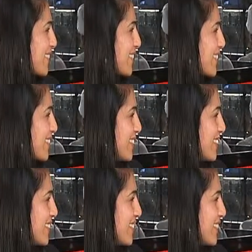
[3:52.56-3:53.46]

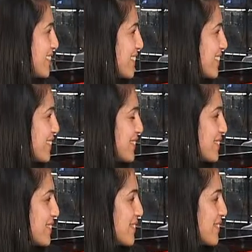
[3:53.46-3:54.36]

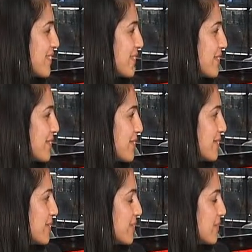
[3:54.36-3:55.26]

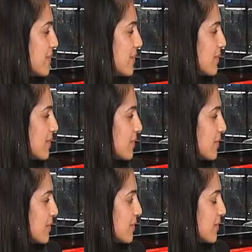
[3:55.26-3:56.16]

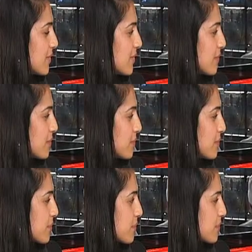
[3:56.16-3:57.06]

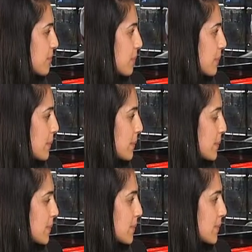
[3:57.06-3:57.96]

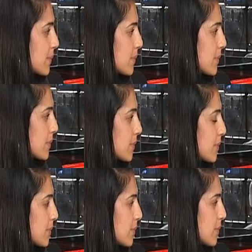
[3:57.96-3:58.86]

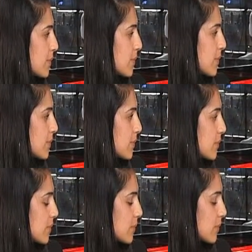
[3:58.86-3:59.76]

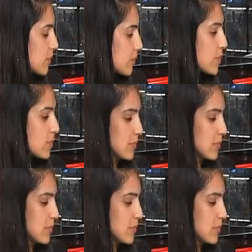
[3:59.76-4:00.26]
This person isn't speaking.